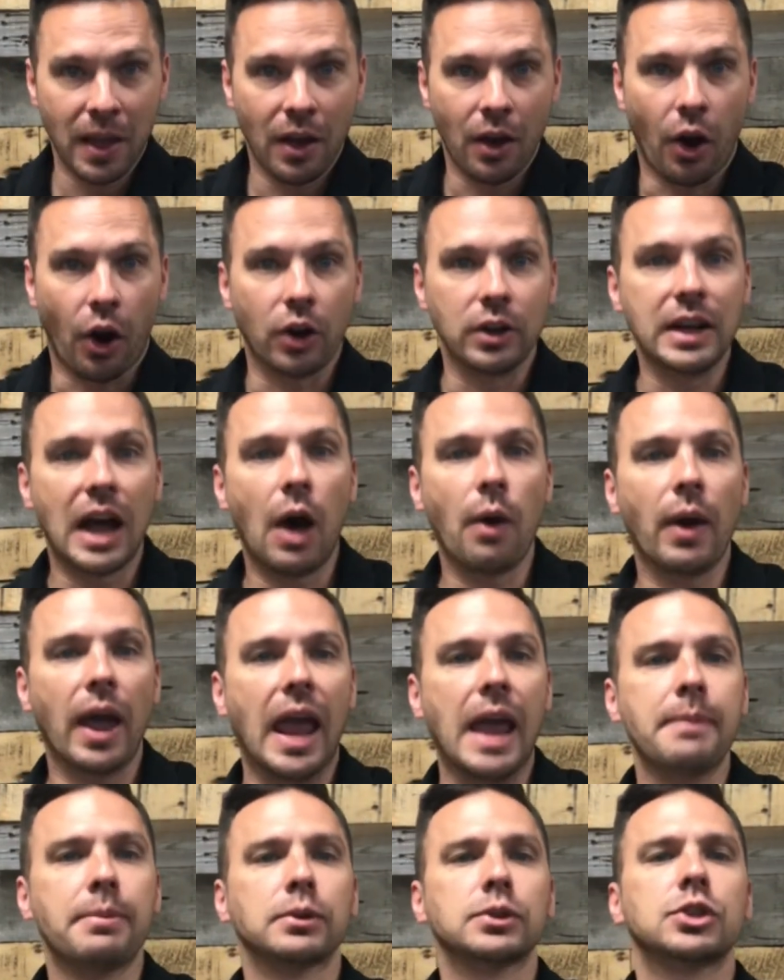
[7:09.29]
are now
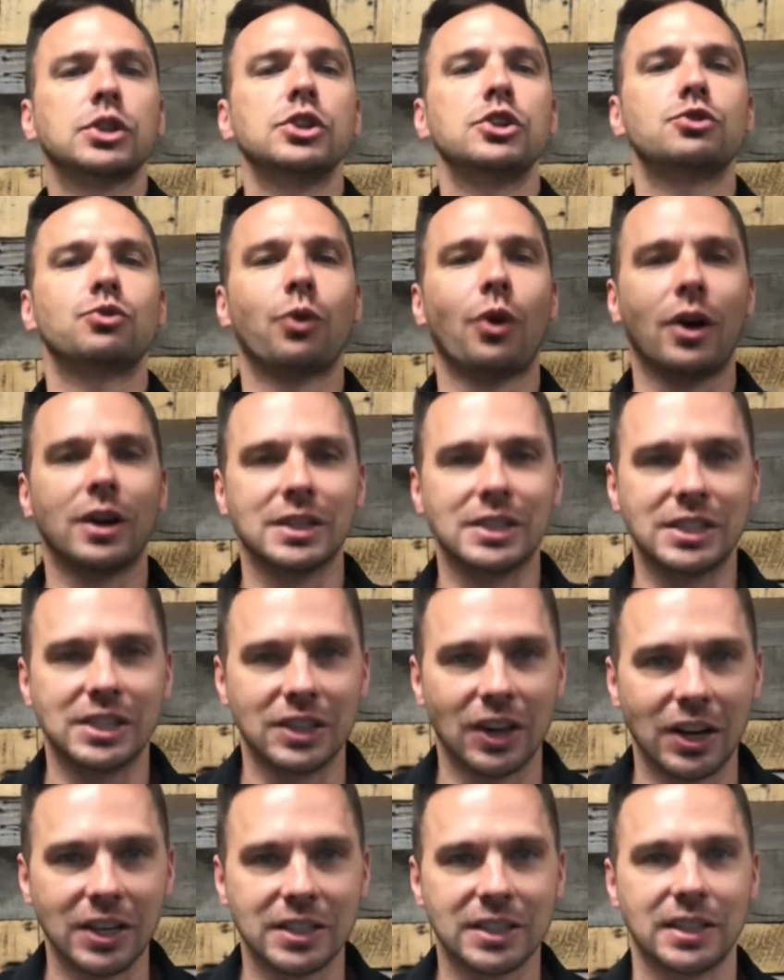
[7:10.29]
able to draw
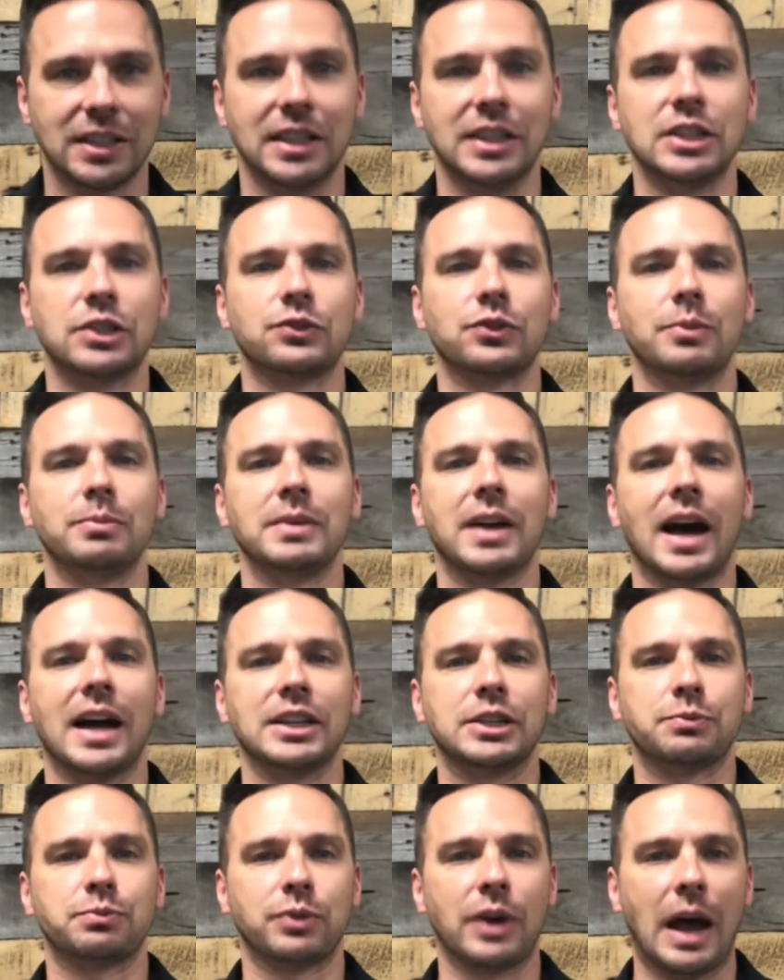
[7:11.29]
sustenance from
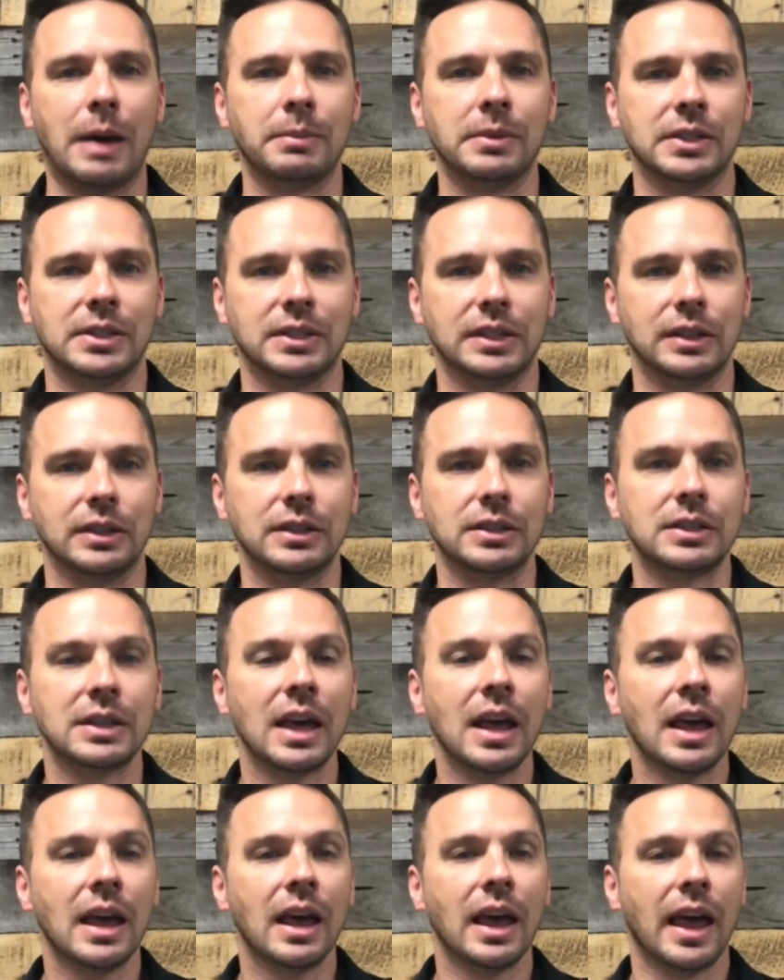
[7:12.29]
God's promises
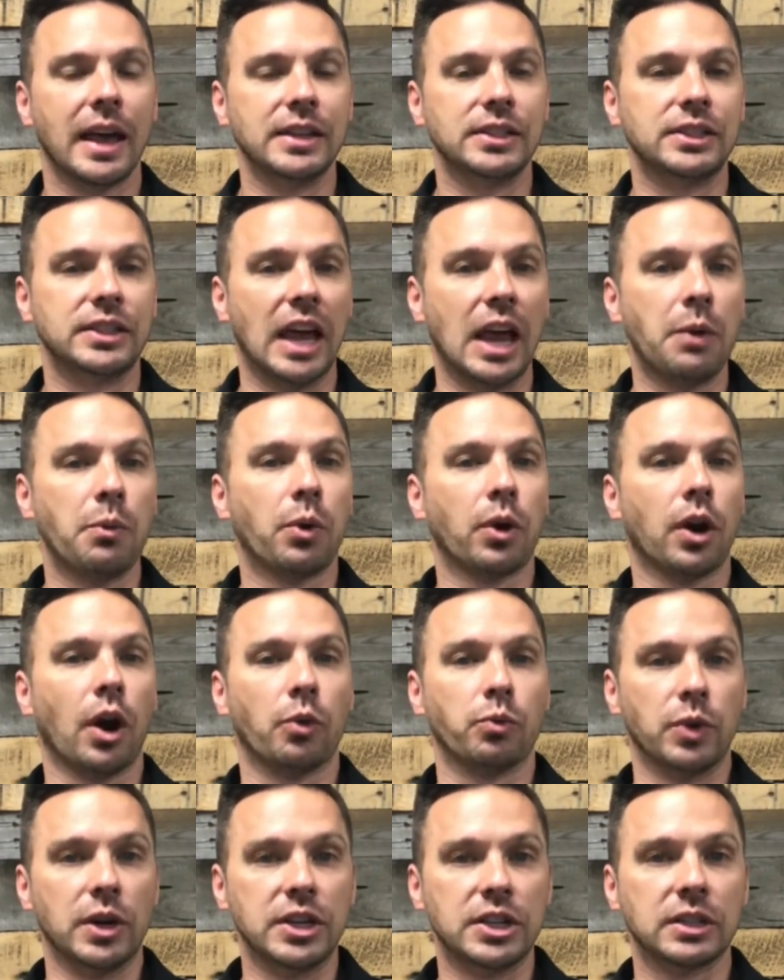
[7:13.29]
as they were
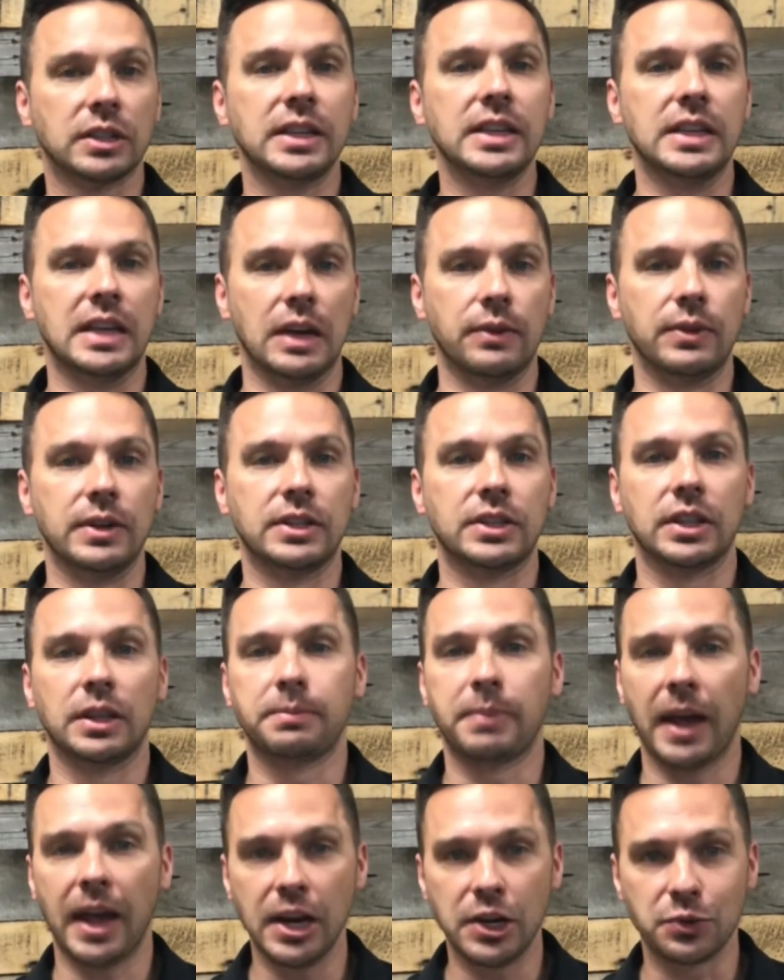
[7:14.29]
originally given to the
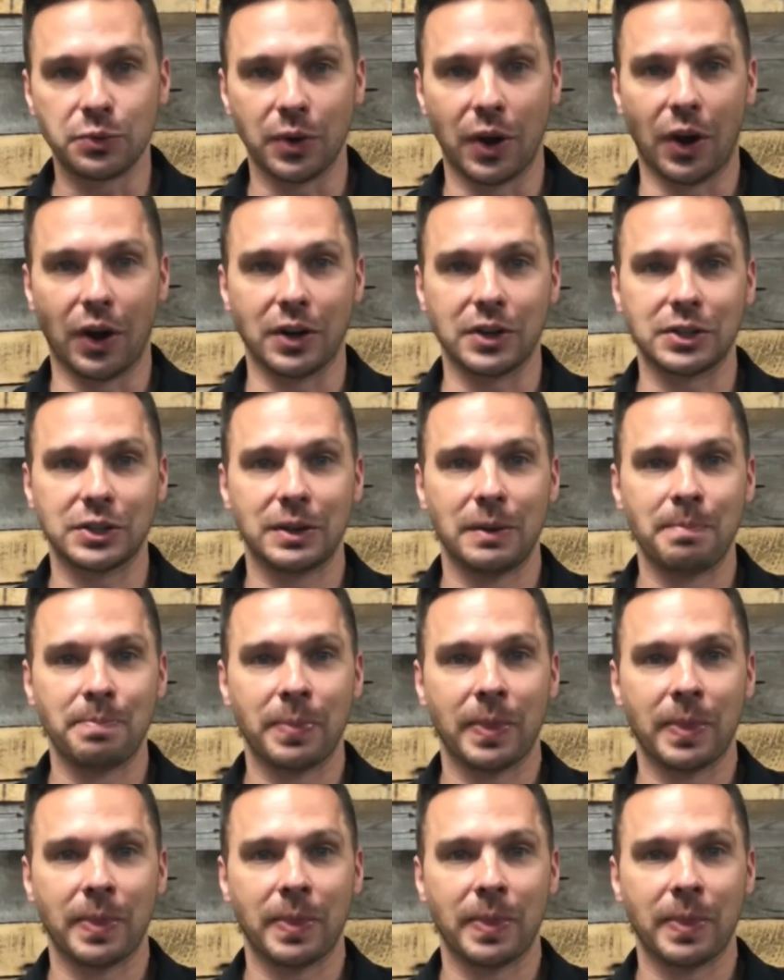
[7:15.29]
patriarchs.